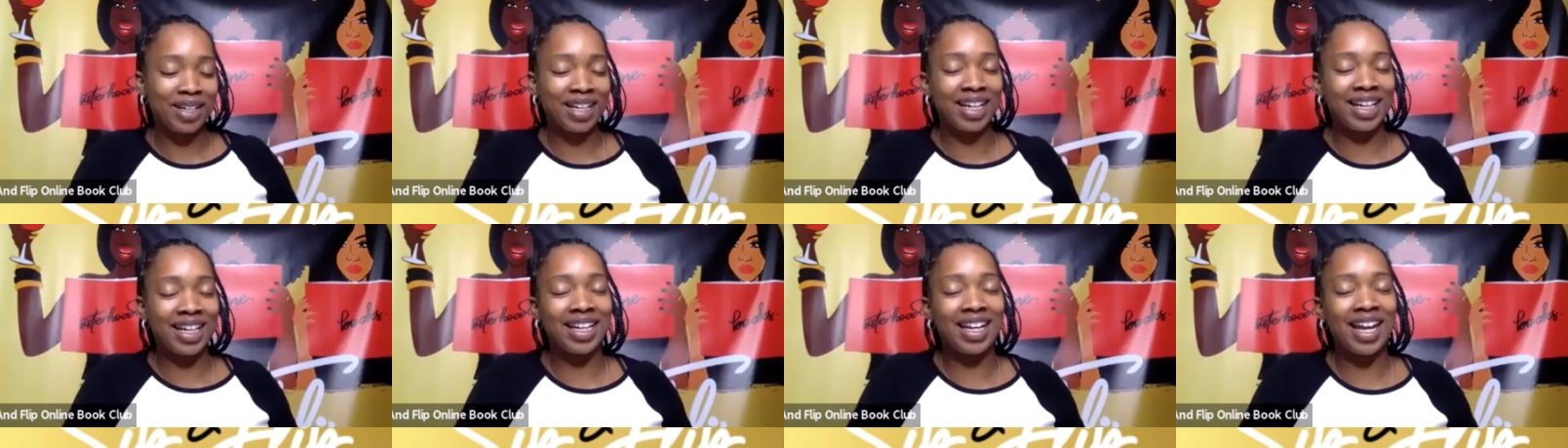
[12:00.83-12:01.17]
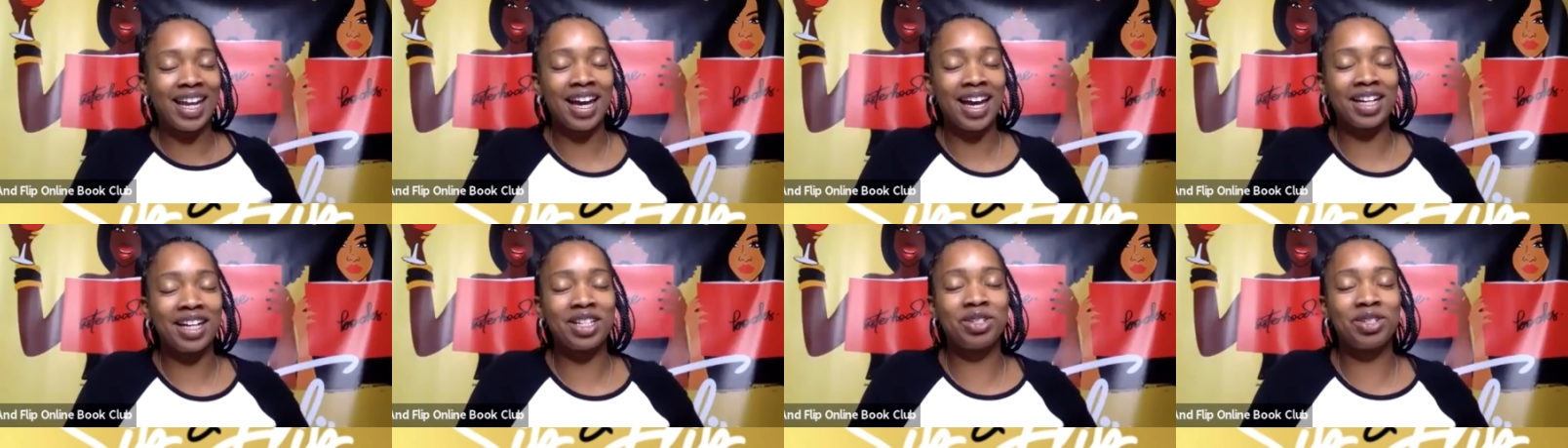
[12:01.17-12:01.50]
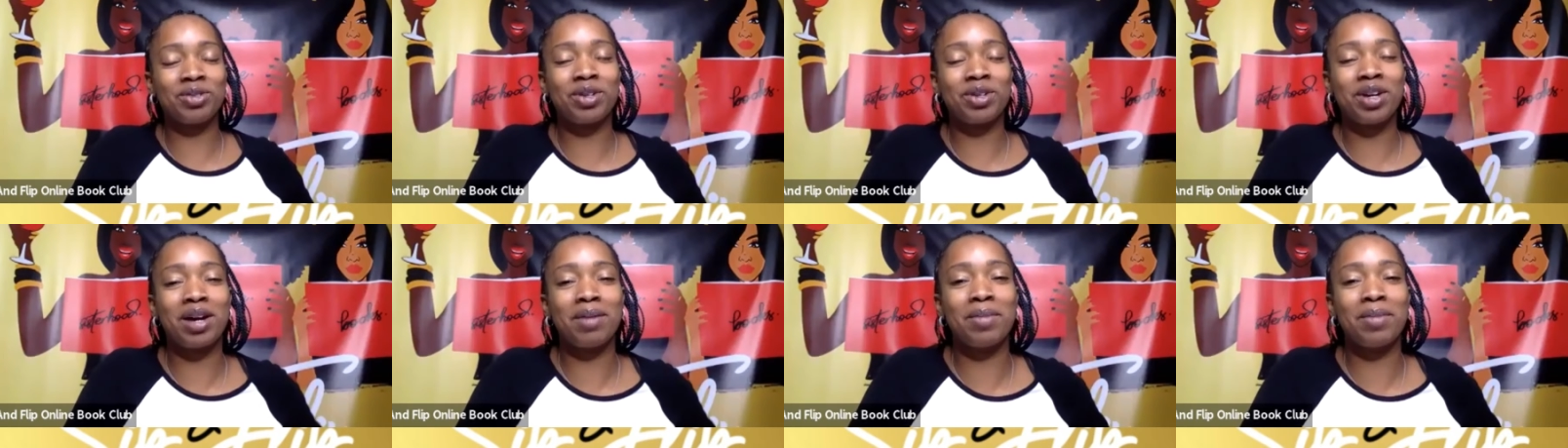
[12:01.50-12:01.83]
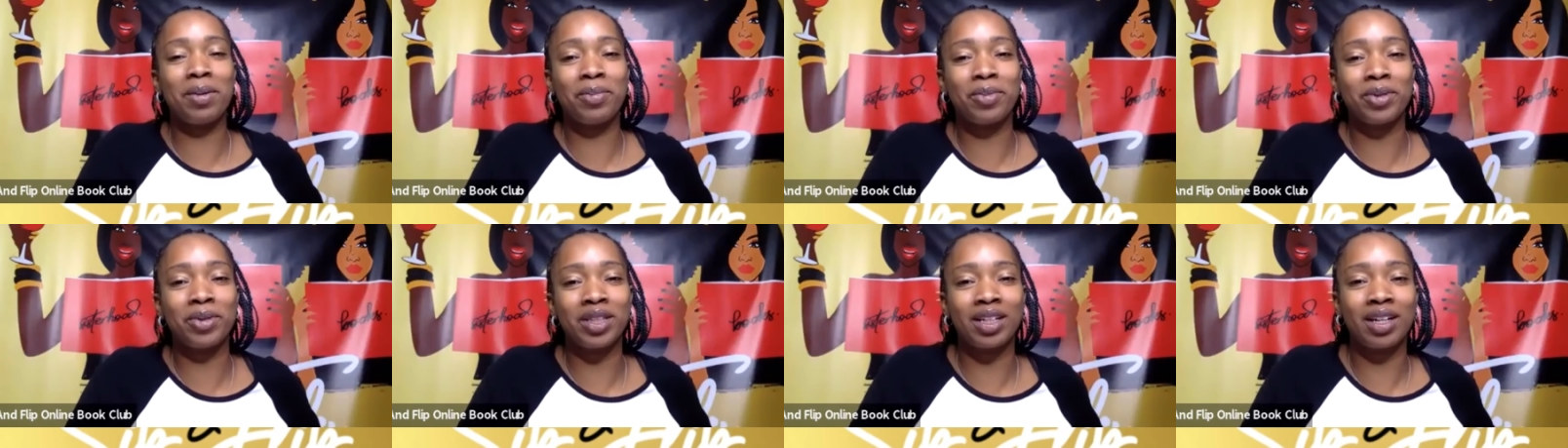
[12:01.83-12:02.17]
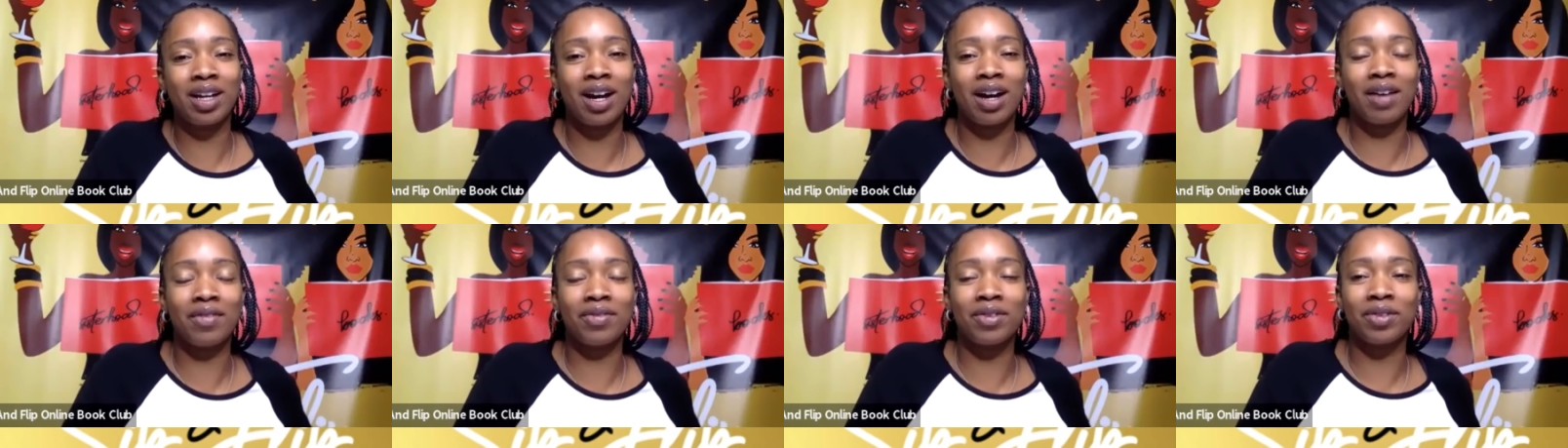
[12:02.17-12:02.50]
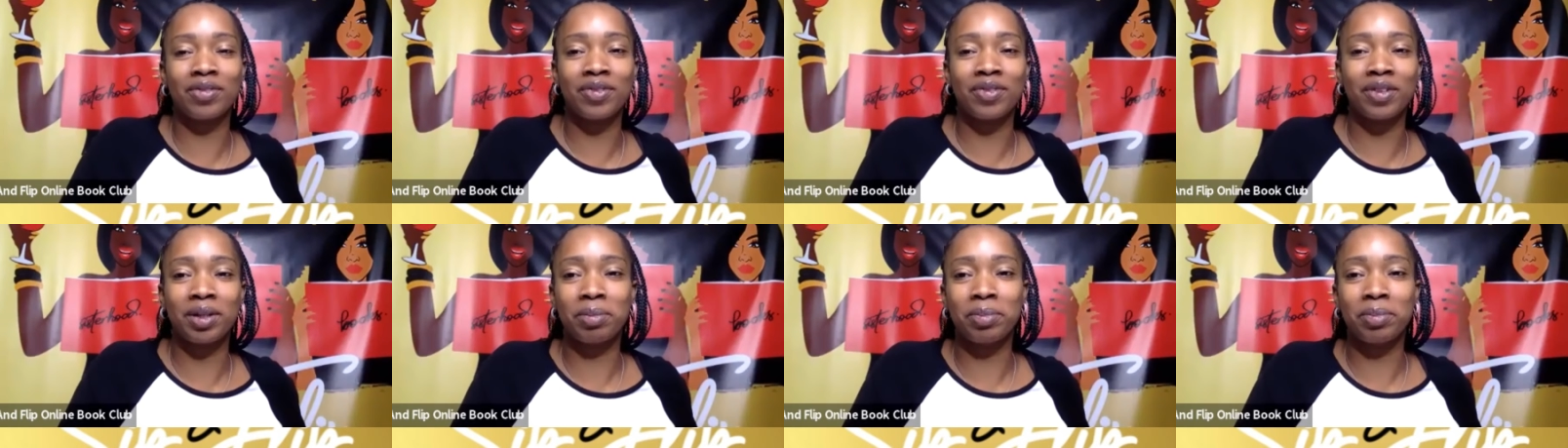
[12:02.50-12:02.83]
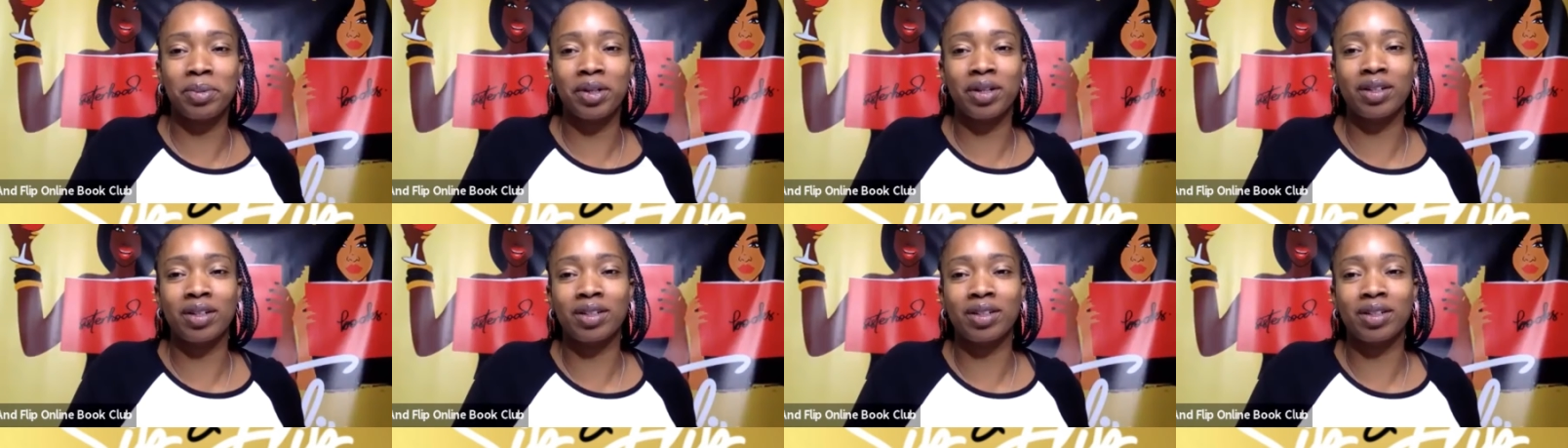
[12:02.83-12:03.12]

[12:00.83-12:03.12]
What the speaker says: And how did you come up with the cover for the book?